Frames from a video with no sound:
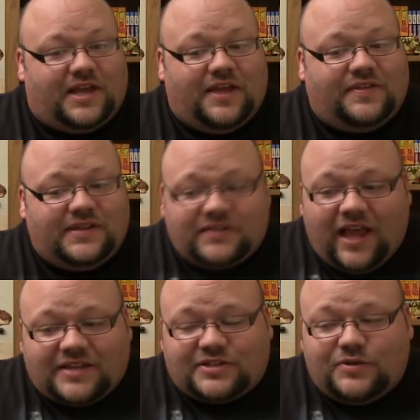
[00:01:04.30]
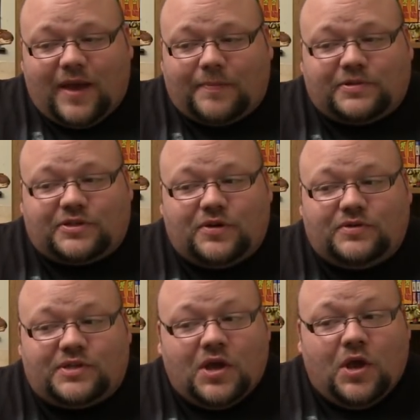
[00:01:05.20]
and these last two
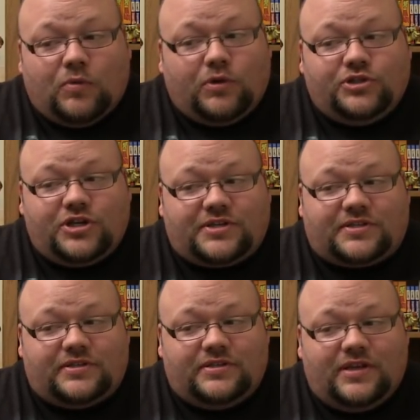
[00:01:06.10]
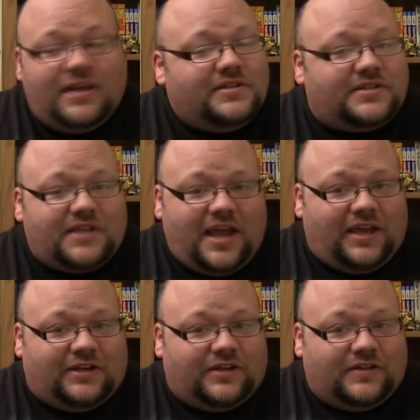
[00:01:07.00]
episodes were just
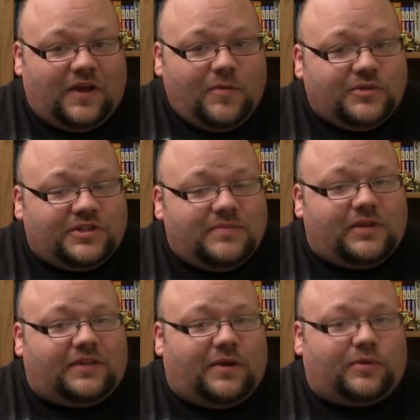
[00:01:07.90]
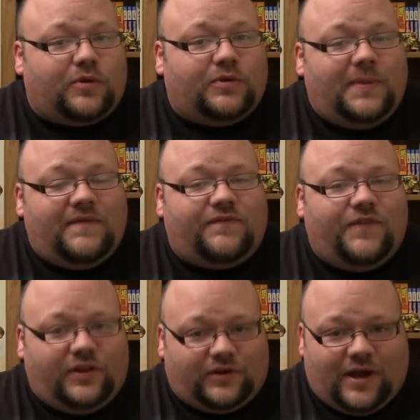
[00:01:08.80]
insane. They almost seemed like they were going to be
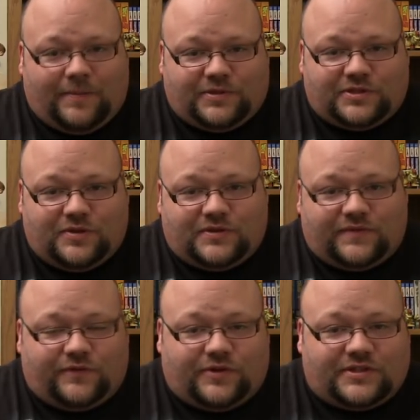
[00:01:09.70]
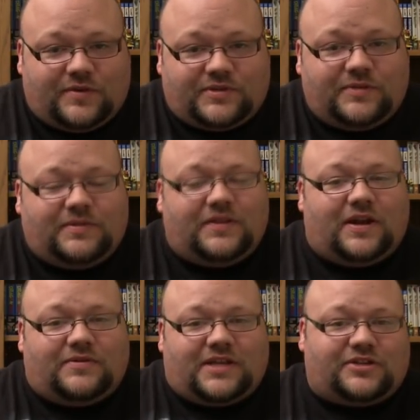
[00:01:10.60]
filler episodes at first. That was something that
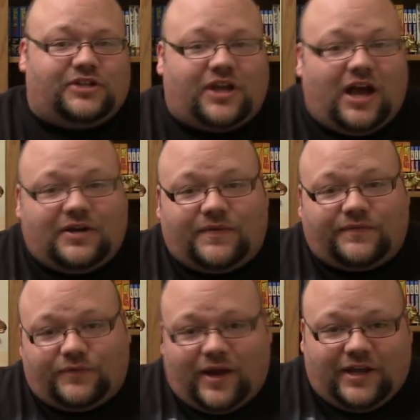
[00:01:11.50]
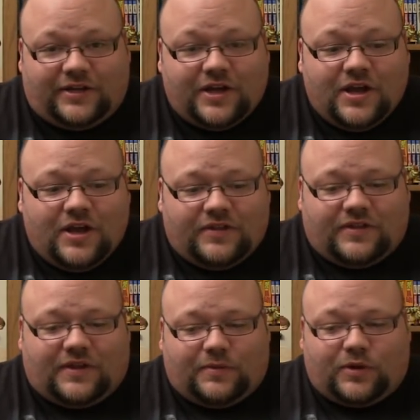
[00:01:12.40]
I was actually kind of afraid,
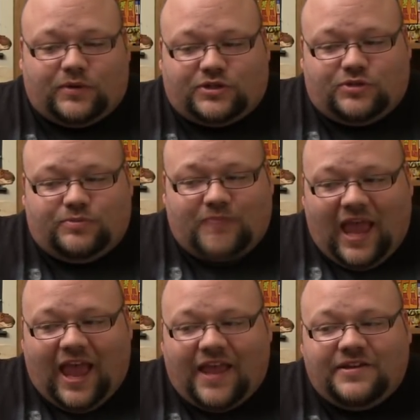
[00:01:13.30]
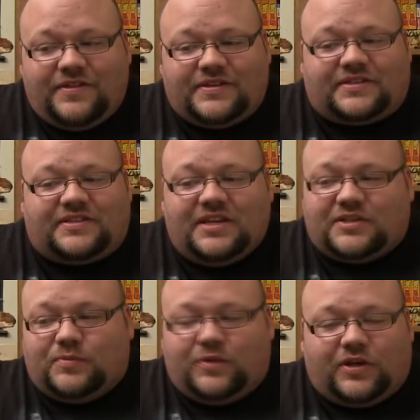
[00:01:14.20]
that they were going to end this
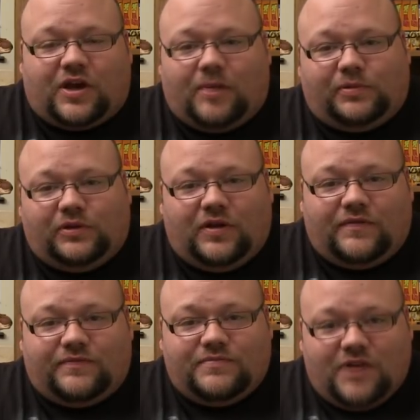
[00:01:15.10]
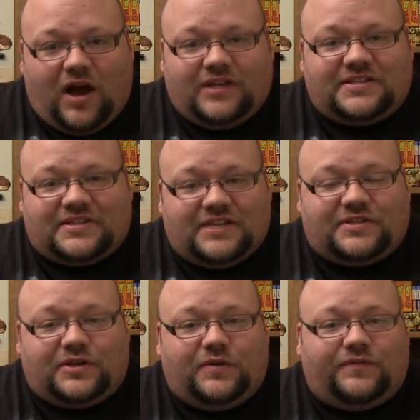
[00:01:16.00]
season with a couple of
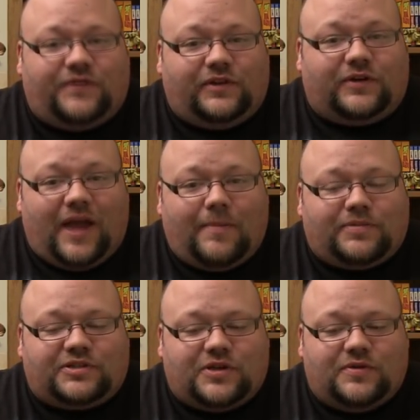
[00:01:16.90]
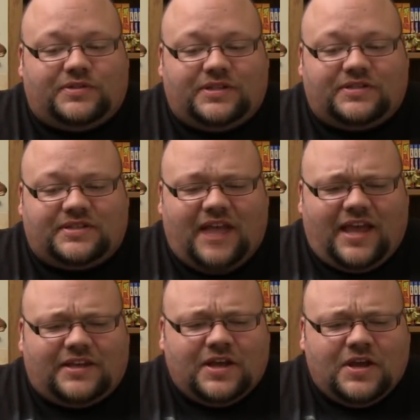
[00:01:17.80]
nonsensical filler episodes.
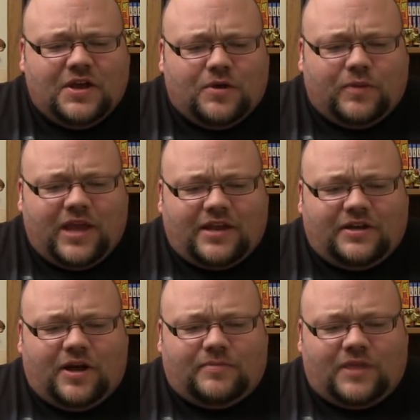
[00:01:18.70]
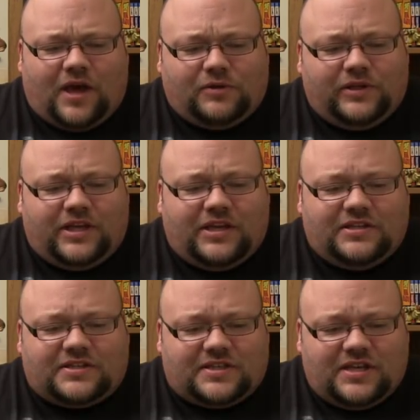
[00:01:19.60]
Instead, we ended up not only getting
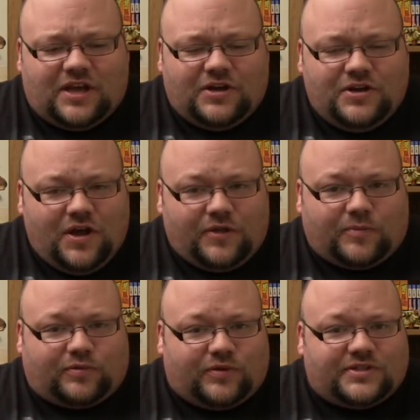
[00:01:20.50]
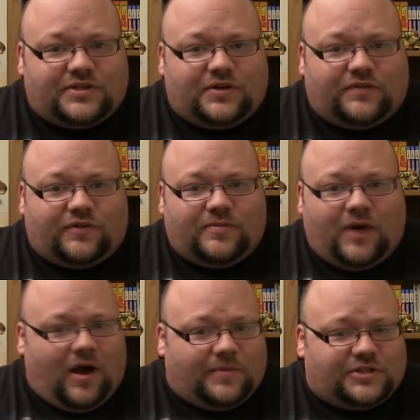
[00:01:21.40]
to see another prisoner from
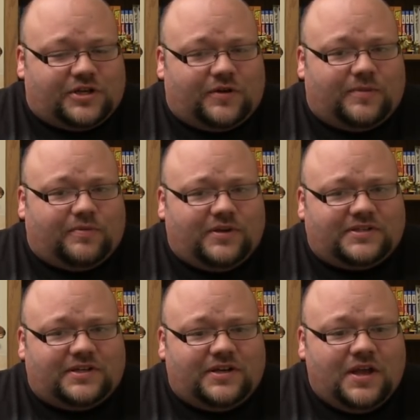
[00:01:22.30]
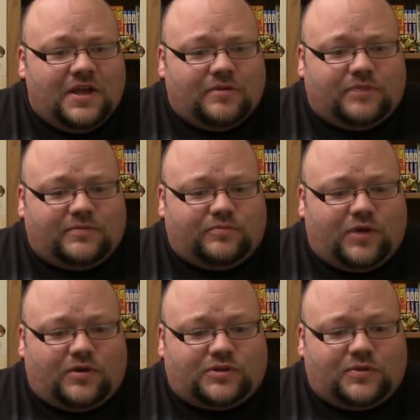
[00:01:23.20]
Abashiri Prison, but we
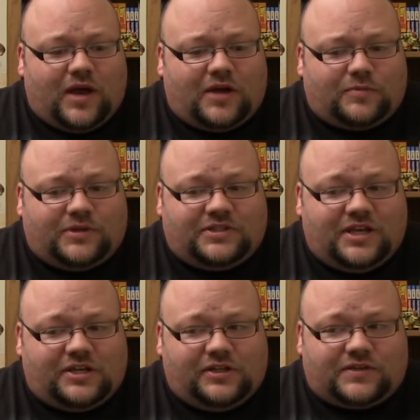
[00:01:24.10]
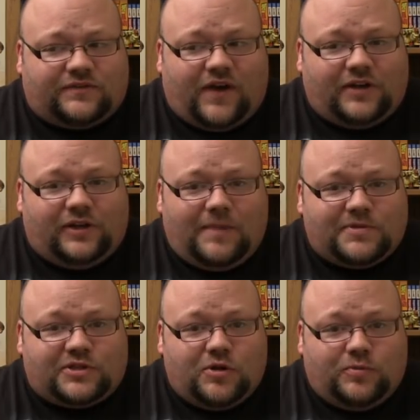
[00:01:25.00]
also got a ridiculous final
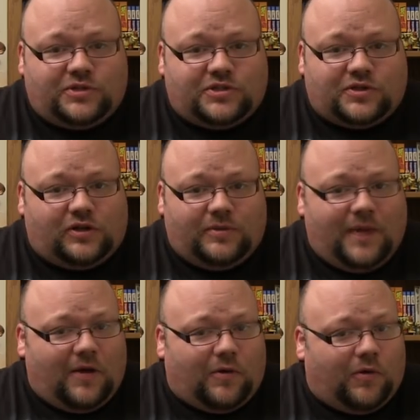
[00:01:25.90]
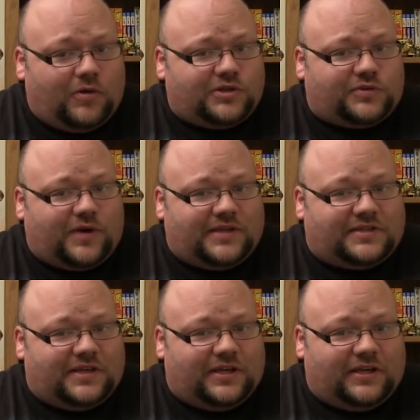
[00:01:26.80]
episode, which is all about horse
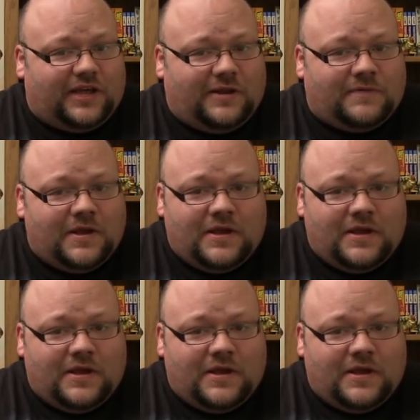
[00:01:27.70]
racing and